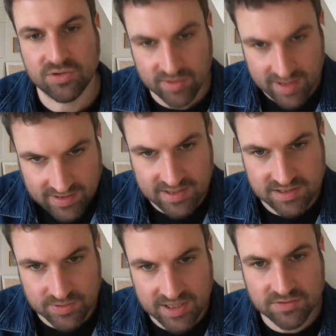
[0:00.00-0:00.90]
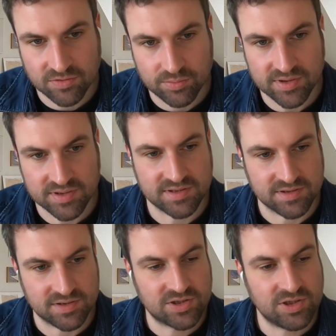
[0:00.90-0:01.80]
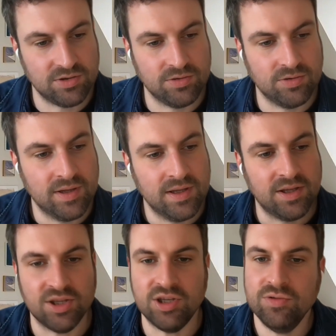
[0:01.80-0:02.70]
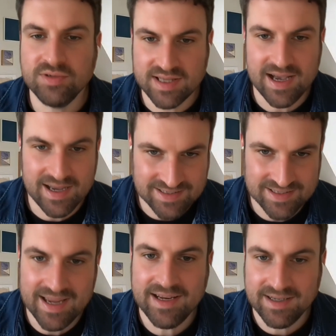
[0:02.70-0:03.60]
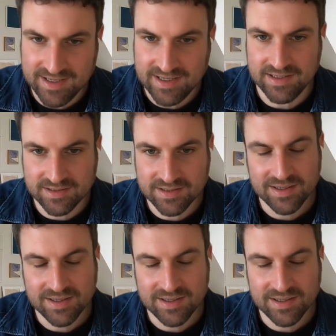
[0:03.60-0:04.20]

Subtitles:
create that space for a person to use that as they need.